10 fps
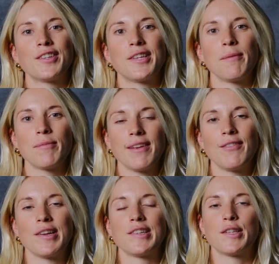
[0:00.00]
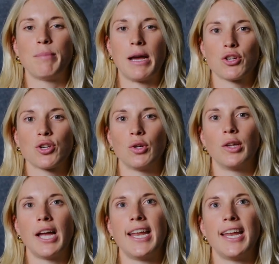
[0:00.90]
Something very
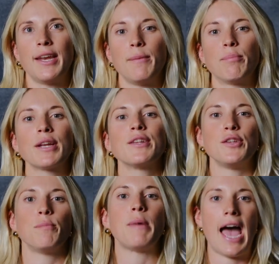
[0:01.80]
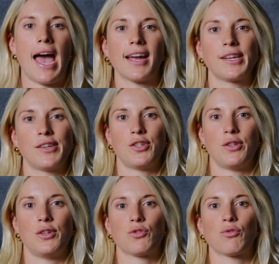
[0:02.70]
special, and it brings you back
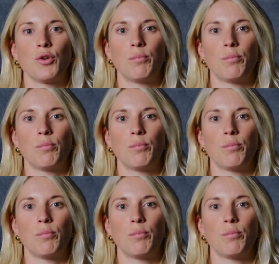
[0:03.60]
to the true